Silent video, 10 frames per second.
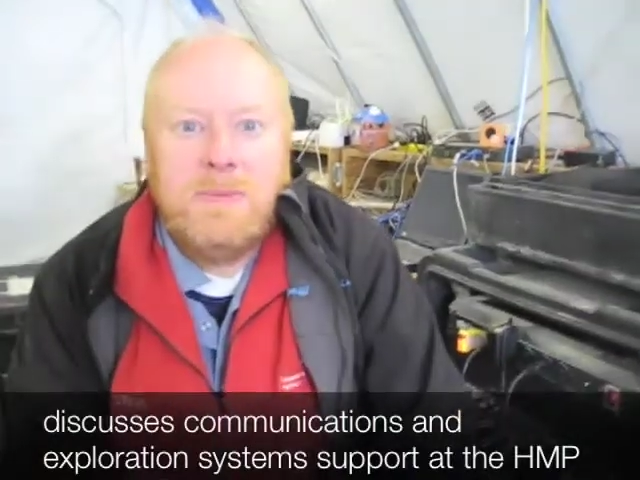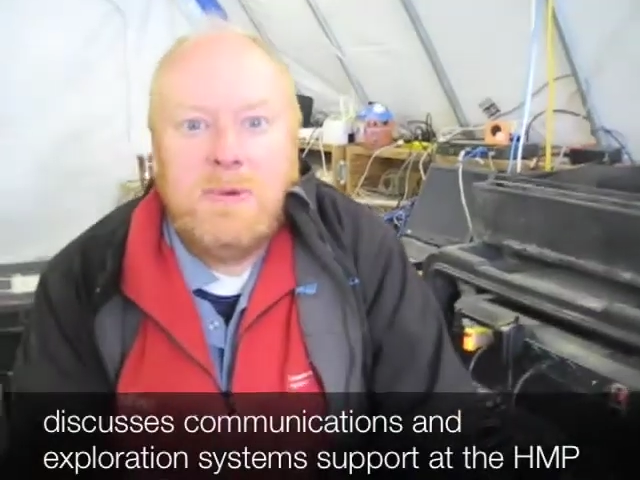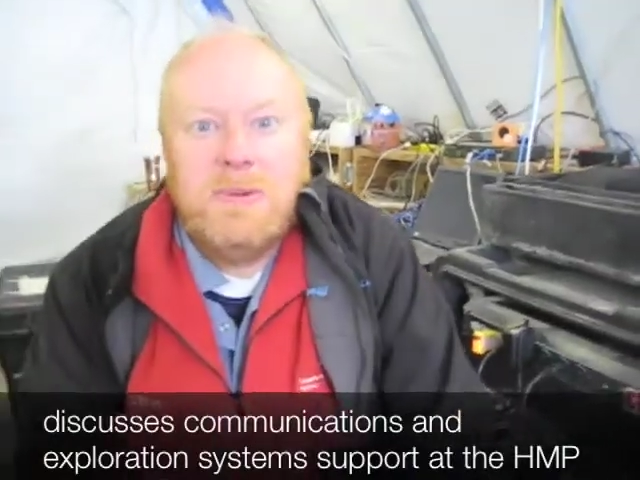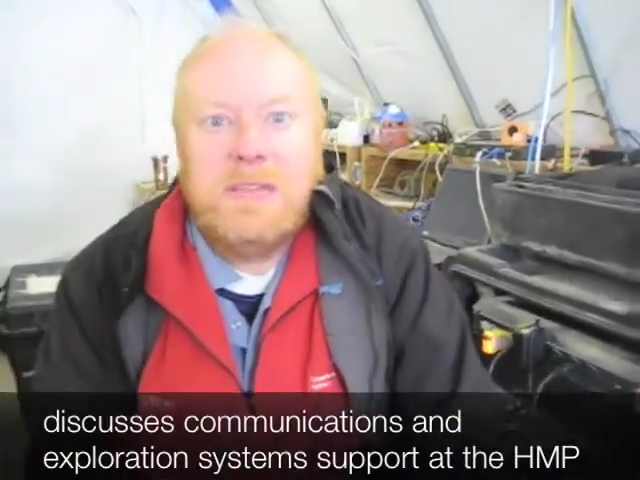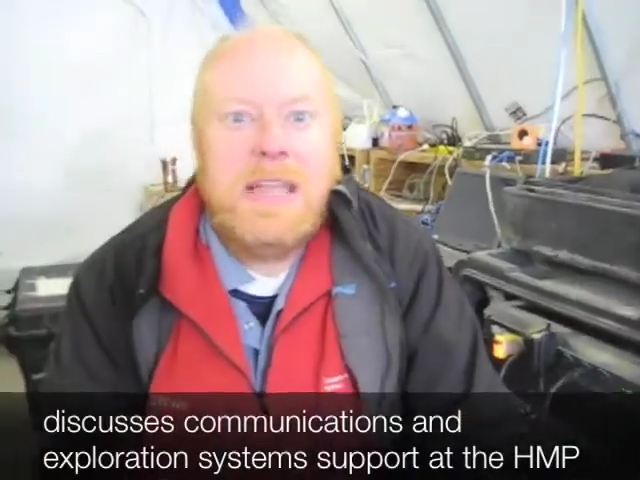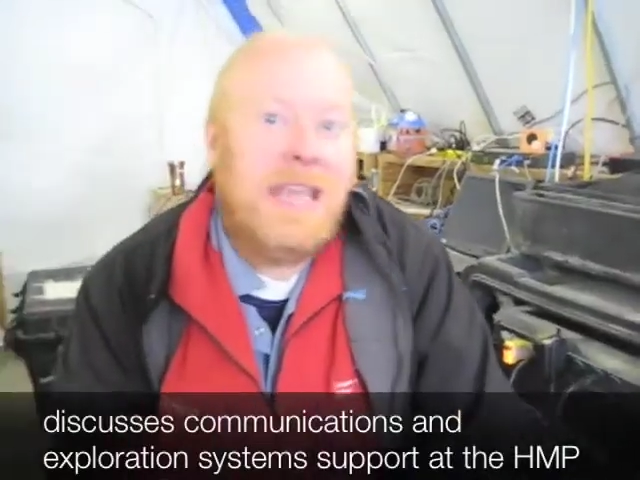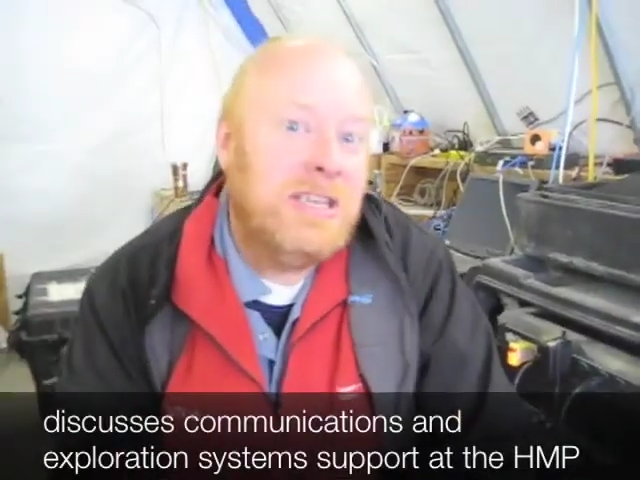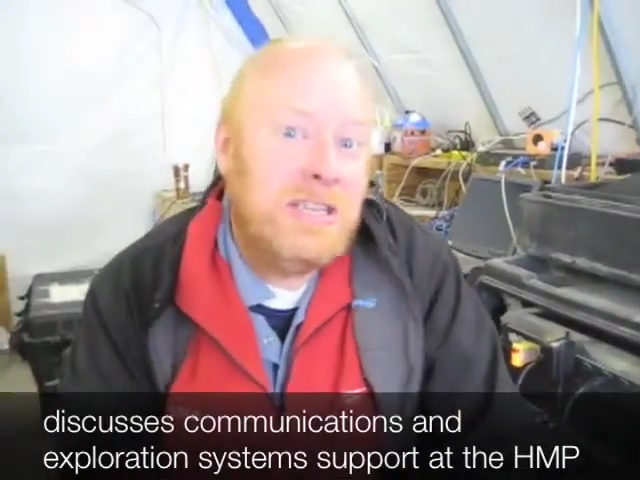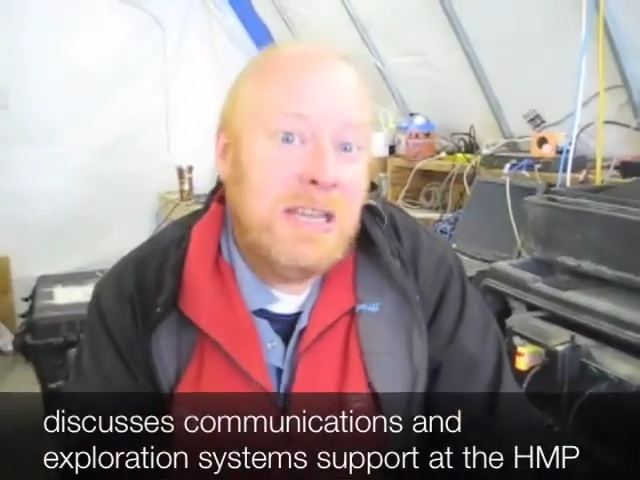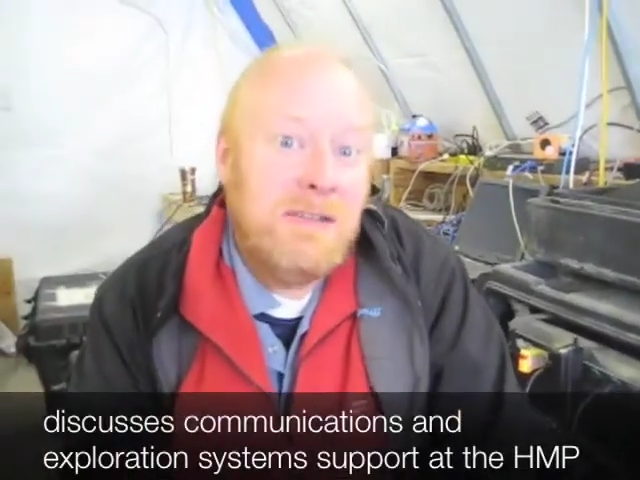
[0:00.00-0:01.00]
support and
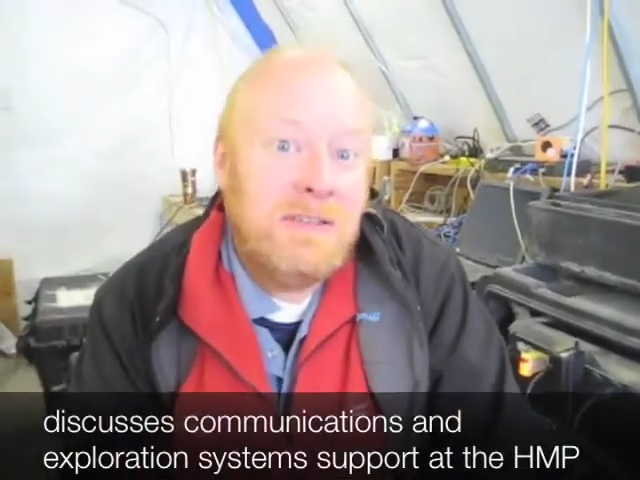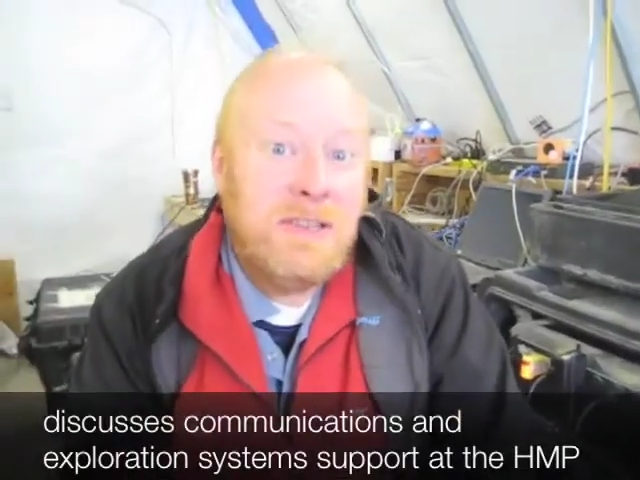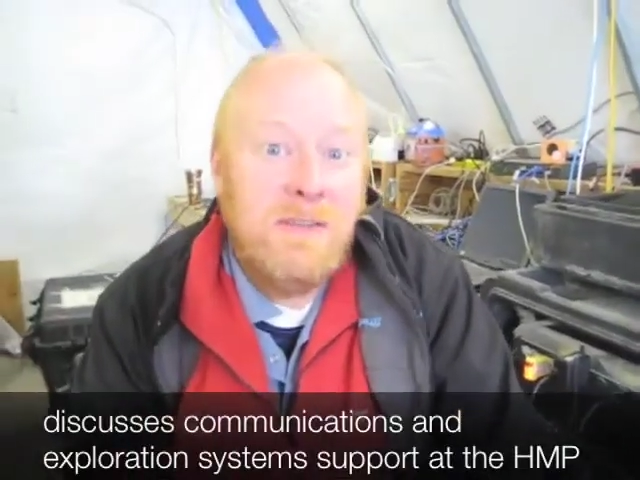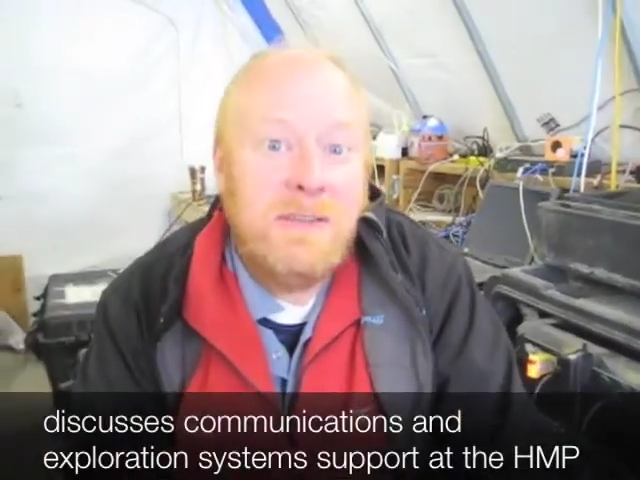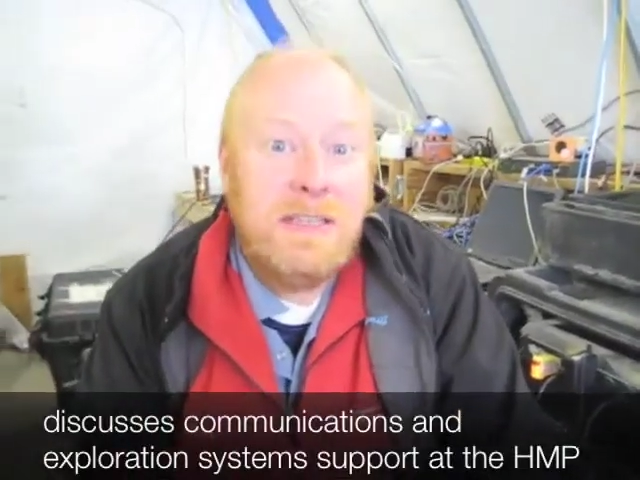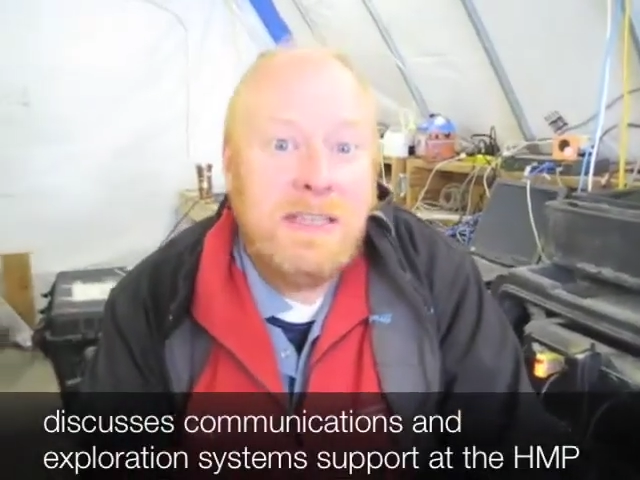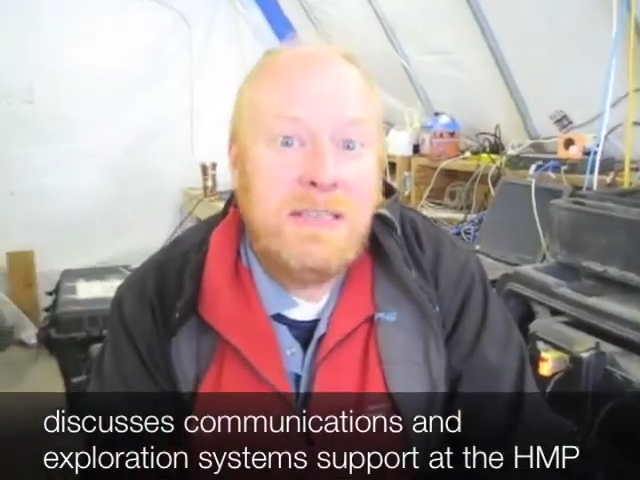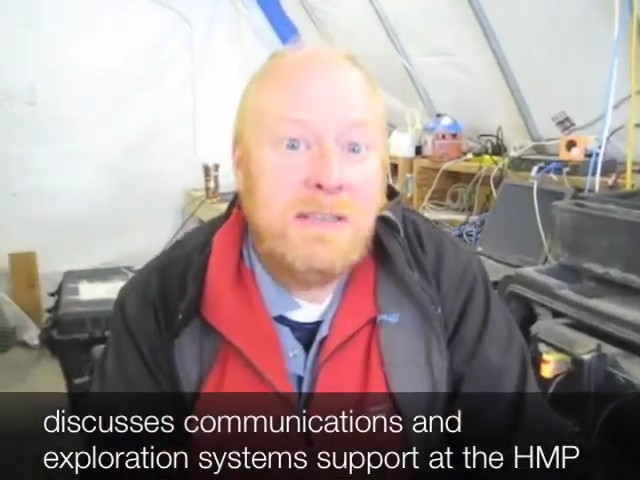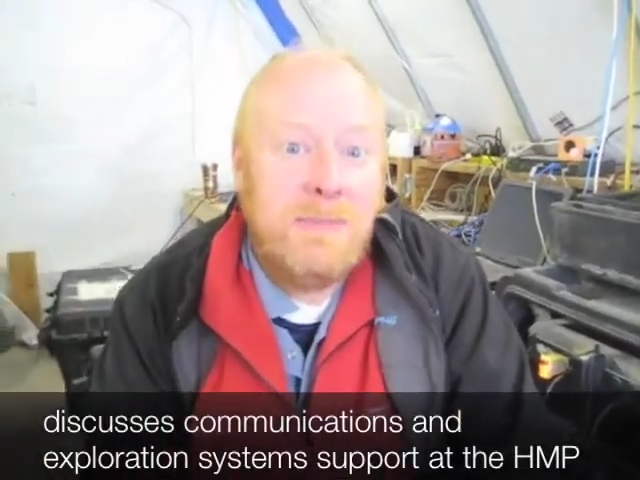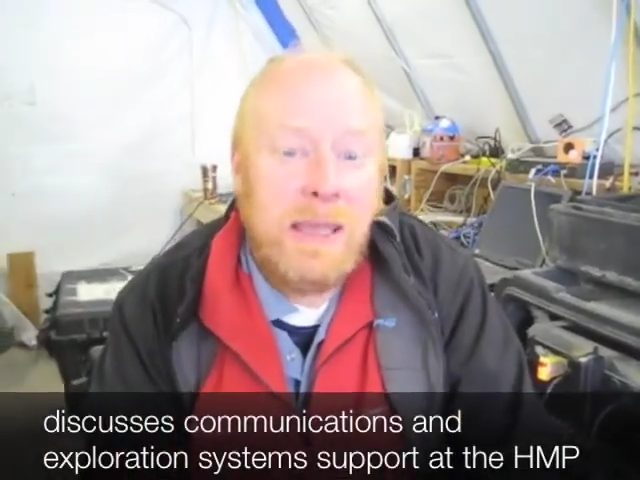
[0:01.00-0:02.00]
engineering
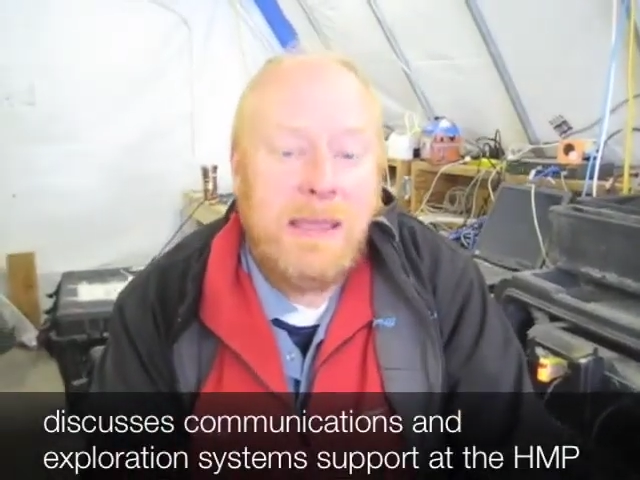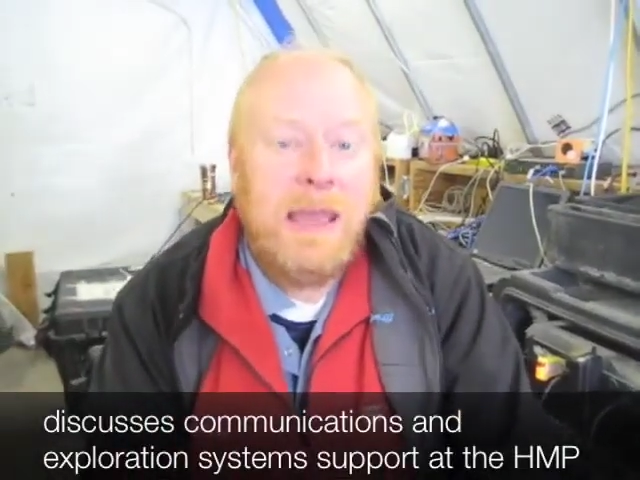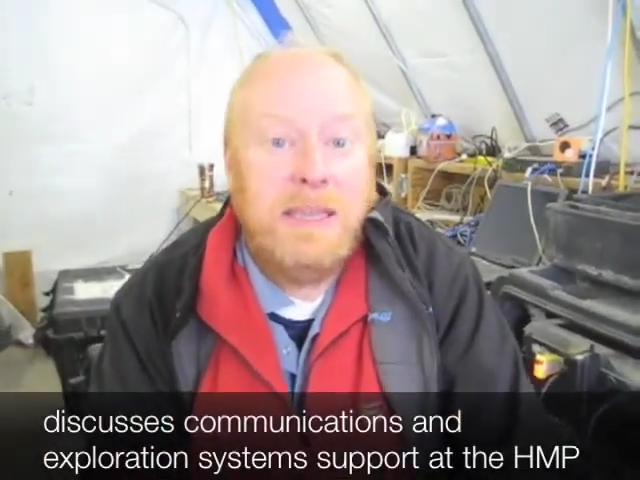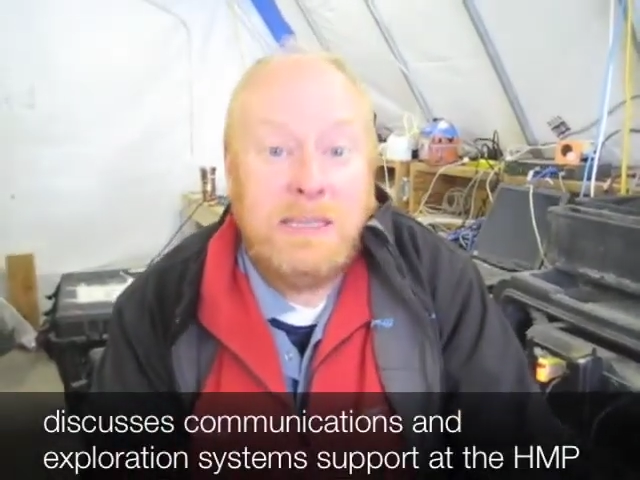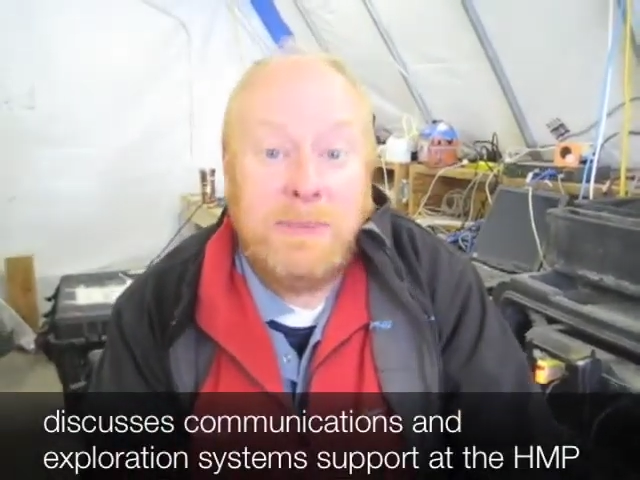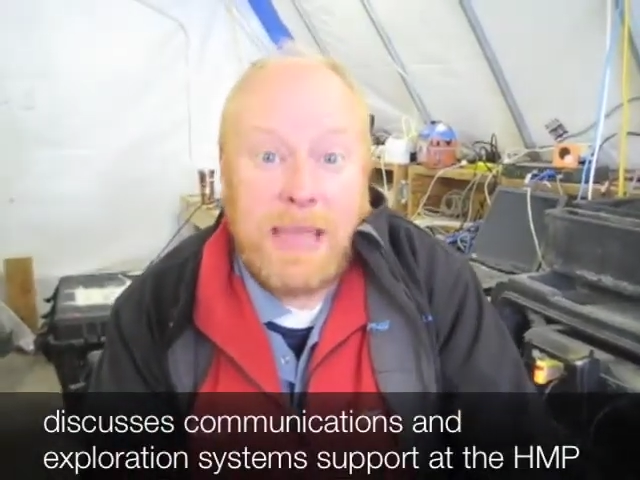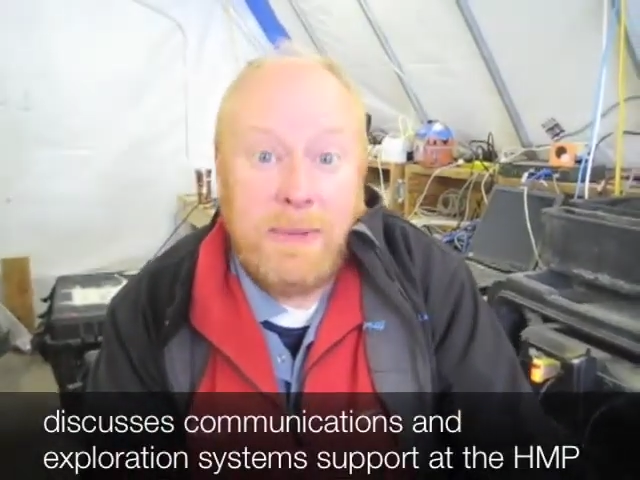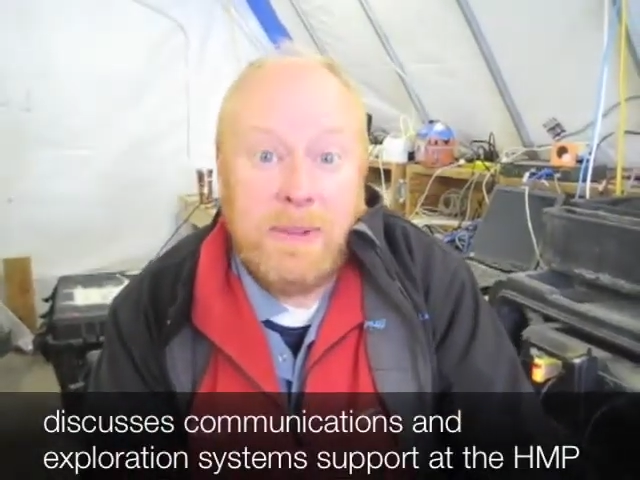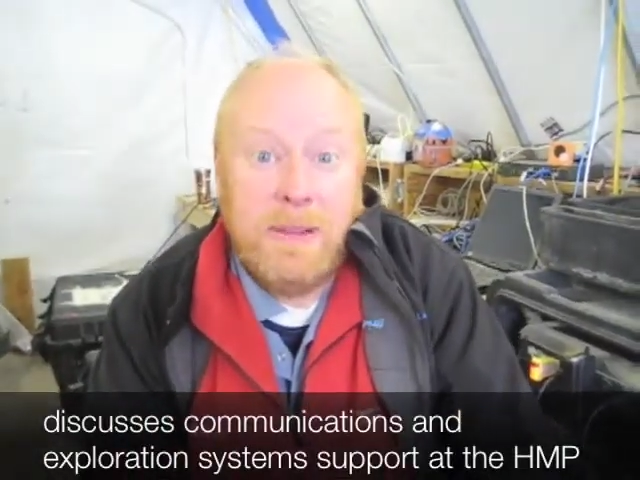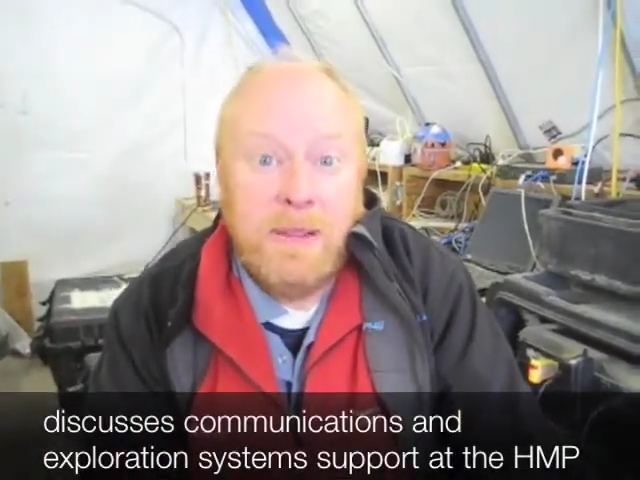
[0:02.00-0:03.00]
services to make HMP happen.